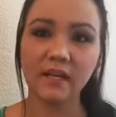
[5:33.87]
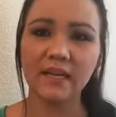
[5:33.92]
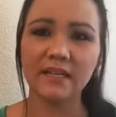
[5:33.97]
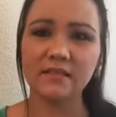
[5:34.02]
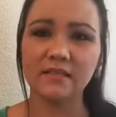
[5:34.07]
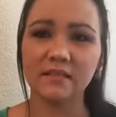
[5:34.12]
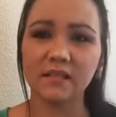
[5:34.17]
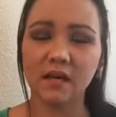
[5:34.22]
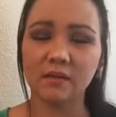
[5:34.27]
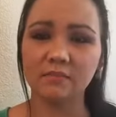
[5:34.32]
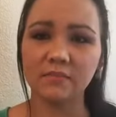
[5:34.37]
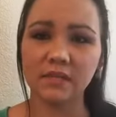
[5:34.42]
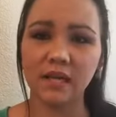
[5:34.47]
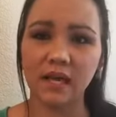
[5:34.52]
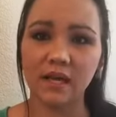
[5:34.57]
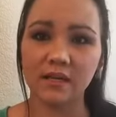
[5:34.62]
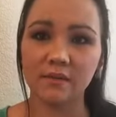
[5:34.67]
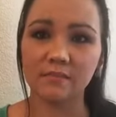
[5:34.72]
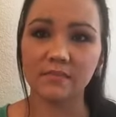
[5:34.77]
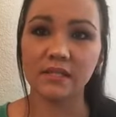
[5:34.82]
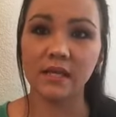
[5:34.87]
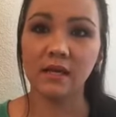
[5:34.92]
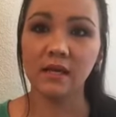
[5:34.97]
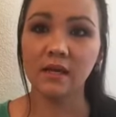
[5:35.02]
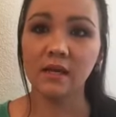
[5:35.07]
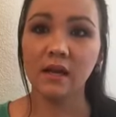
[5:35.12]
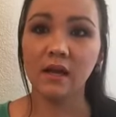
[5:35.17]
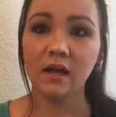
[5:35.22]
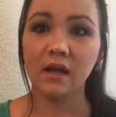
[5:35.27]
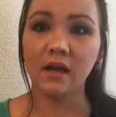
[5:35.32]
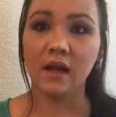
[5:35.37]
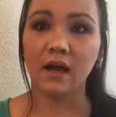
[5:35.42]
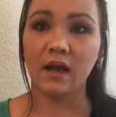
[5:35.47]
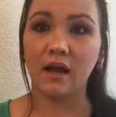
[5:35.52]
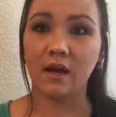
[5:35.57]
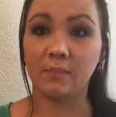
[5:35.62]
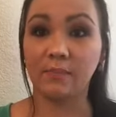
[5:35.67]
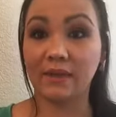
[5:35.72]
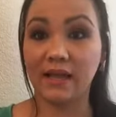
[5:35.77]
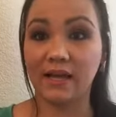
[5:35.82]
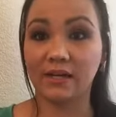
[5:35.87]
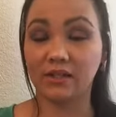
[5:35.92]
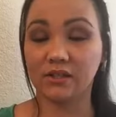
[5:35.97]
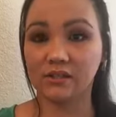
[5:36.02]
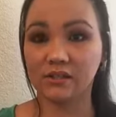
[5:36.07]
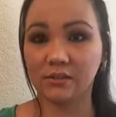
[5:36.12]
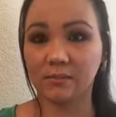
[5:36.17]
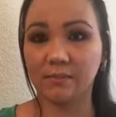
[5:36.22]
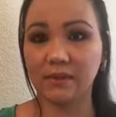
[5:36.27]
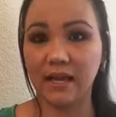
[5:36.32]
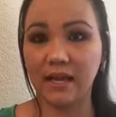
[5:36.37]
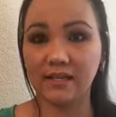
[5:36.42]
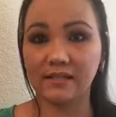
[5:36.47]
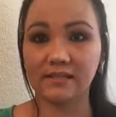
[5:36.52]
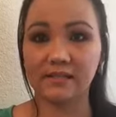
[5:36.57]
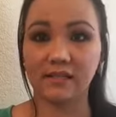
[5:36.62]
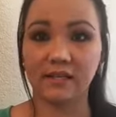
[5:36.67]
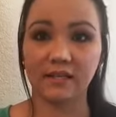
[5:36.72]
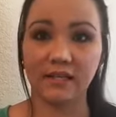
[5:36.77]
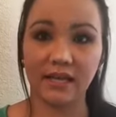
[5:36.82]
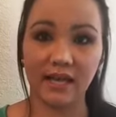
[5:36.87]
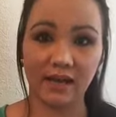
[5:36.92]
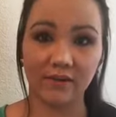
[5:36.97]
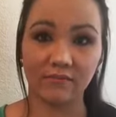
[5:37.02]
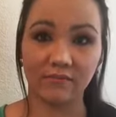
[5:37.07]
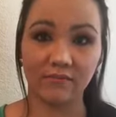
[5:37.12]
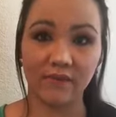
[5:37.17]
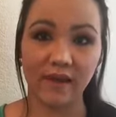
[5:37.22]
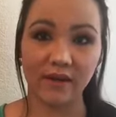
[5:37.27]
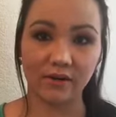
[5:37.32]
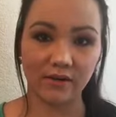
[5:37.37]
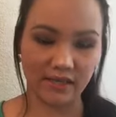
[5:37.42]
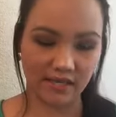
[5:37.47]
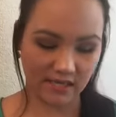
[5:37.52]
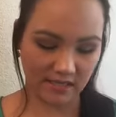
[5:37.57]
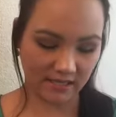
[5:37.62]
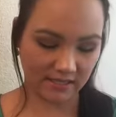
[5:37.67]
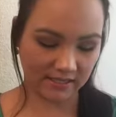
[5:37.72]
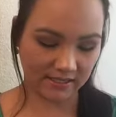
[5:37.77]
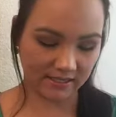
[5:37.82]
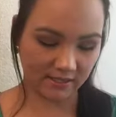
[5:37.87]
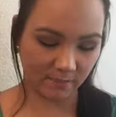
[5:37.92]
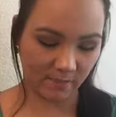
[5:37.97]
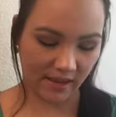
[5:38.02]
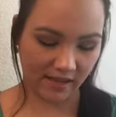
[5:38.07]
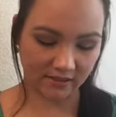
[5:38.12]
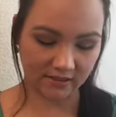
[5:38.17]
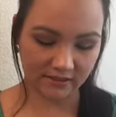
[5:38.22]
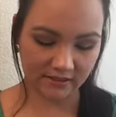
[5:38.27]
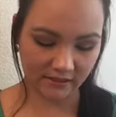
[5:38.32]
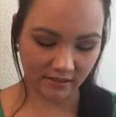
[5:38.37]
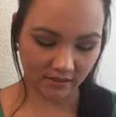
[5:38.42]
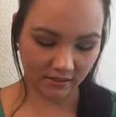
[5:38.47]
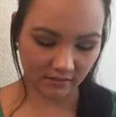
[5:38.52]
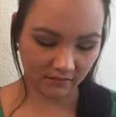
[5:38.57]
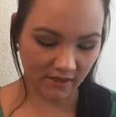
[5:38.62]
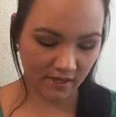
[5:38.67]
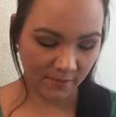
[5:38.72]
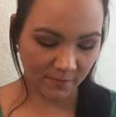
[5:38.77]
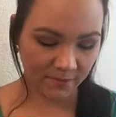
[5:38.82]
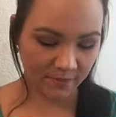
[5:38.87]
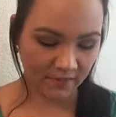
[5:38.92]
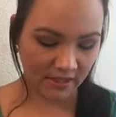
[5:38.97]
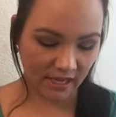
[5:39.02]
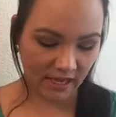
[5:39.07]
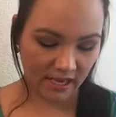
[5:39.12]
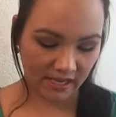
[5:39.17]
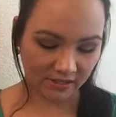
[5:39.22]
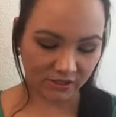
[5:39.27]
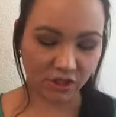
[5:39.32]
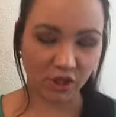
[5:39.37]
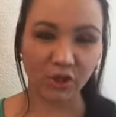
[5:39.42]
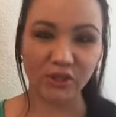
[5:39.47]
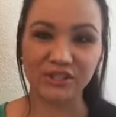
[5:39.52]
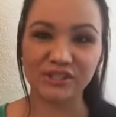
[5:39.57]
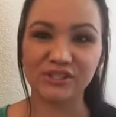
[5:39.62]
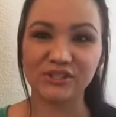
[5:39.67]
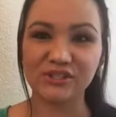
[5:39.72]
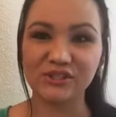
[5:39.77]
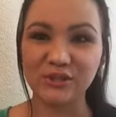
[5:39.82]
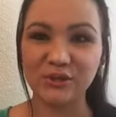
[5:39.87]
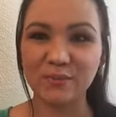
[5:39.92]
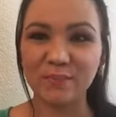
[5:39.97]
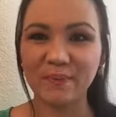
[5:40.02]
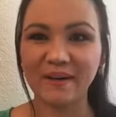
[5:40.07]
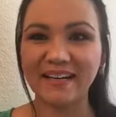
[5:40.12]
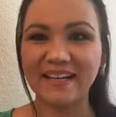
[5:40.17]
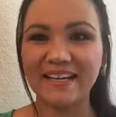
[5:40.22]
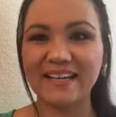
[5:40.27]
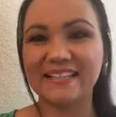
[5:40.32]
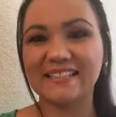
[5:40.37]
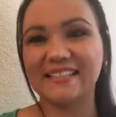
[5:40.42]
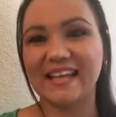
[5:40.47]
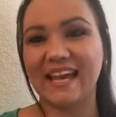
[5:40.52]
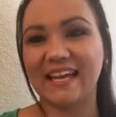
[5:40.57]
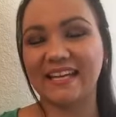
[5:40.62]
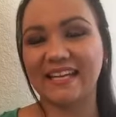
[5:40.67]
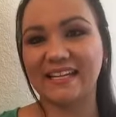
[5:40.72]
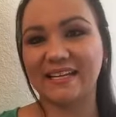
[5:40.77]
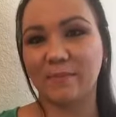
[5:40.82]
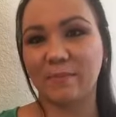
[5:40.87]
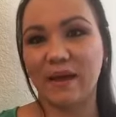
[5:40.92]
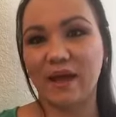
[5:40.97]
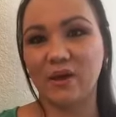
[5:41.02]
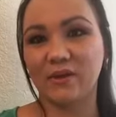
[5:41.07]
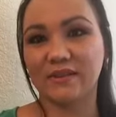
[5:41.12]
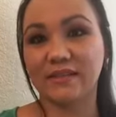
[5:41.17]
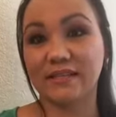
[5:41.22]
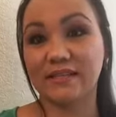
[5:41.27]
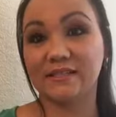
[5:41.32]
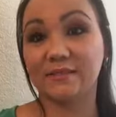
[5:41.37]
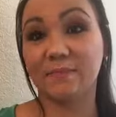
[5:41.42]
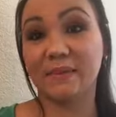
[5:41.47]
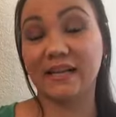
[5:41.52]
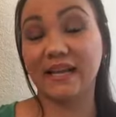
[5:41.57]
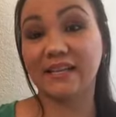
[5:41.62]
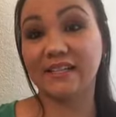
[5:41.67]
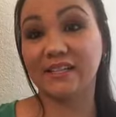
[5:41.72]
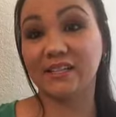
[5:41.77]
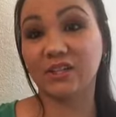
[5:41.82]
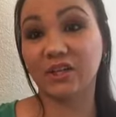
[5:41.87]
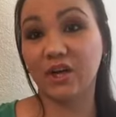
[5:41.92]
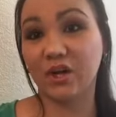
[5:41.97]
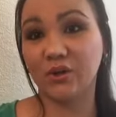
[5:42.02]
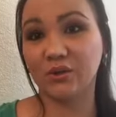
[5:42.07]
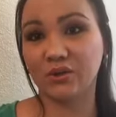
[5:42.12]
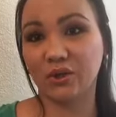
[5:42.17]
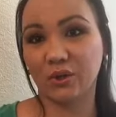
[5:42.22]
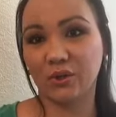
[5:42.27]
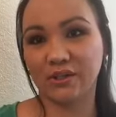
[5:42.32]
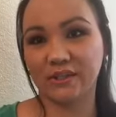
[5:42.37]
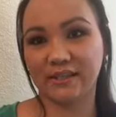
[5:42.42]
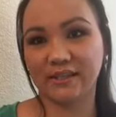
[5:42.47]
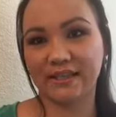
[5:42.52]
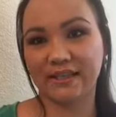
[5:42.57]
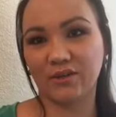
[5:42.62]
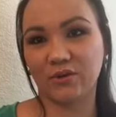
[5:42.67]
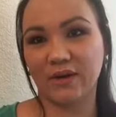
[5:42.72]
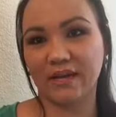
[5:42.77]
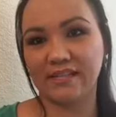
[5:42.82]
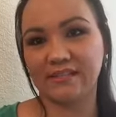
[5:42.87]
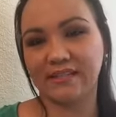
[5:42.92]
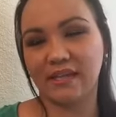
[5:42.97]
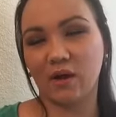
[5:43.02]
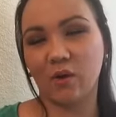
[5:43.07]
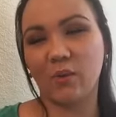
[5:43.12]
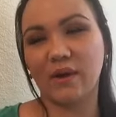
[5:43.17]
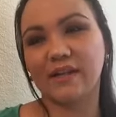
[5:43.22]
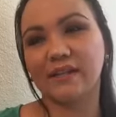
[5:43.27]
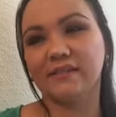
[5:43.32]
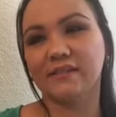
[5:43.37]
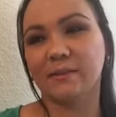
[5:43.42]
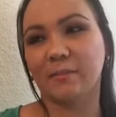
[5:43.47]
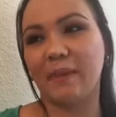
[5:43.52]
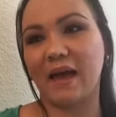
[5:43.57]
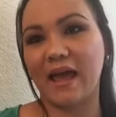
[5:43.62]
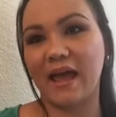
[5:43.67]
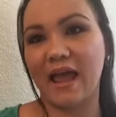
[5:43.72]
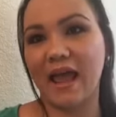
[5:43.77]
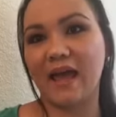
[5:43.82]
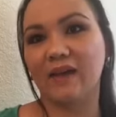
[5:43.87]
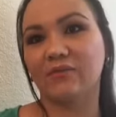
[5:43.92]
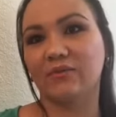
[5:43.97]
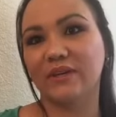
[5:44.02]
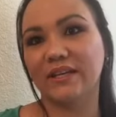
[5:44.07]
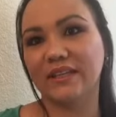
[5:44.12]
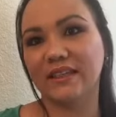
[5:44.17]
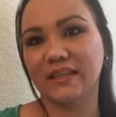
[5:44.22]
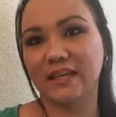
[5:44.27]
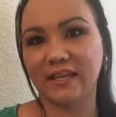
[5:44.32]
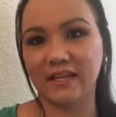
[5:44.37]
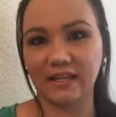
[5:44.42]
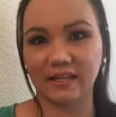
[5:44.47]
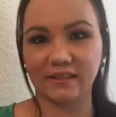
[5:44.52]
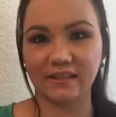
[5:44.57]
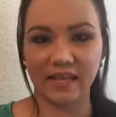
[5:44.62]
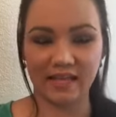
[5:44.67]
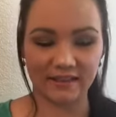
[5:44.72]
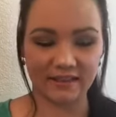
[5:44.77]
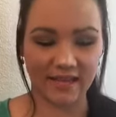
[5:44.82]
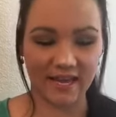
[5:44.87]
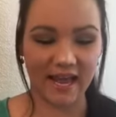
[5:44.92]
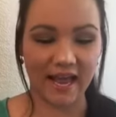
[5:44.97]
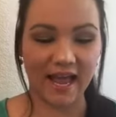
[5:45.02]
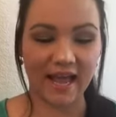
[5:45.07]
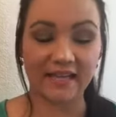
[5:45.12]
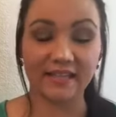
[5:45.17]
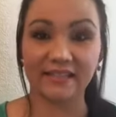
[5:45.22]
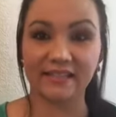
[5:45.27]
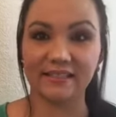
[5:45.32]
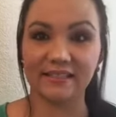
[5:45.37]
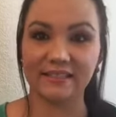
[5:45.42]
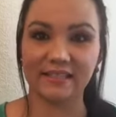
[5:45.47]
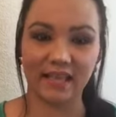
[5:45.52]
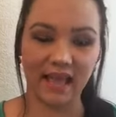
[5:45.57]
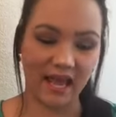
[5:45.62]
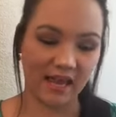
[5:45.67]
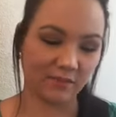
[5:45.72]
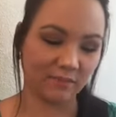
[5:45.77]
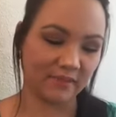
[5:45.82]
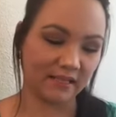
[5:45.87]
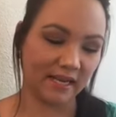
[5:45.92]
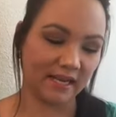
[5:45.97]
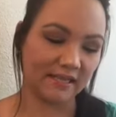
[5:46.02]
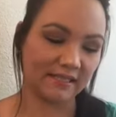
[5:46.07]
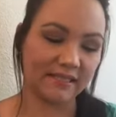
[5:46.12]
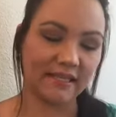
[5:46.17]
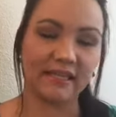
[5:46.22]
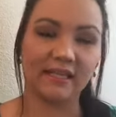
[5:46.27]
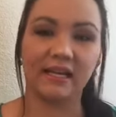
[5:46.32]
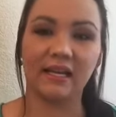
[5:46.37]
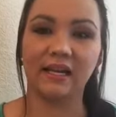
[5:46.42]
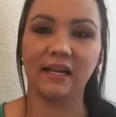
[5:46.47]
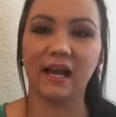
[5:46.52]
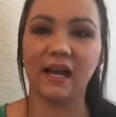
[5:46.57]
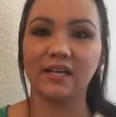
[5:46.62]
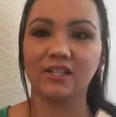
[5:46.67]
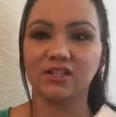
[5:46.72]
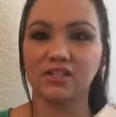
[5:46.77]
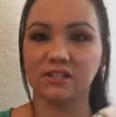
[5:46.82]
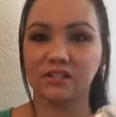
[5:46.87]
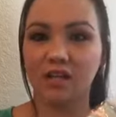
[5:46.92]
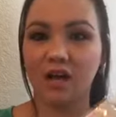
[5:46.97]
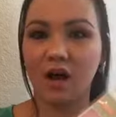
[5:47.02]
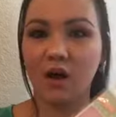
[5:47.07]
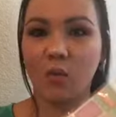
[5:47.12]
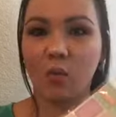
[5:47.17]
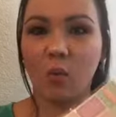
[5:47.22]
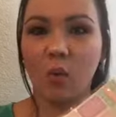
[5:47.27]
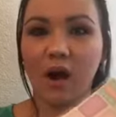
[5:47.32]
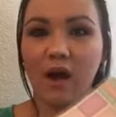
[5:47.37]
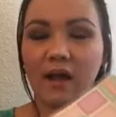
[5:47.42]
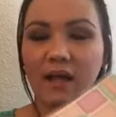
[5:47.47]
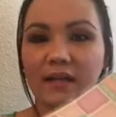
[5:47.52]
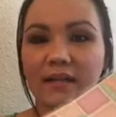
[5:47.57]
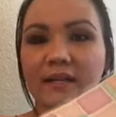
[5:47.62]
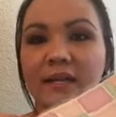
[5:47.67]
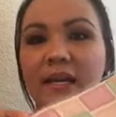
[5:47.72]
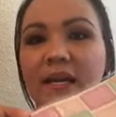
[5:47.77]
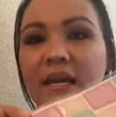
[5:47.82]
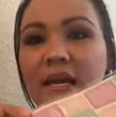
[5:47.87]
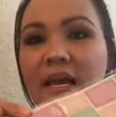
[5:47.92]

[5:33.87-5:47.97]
And sometimes planner supplies can get very expensive. And so I was super excited about these, but I didn't go totally crazy. I wanted to buy everything that they had in this line, but I didn't. I just got one.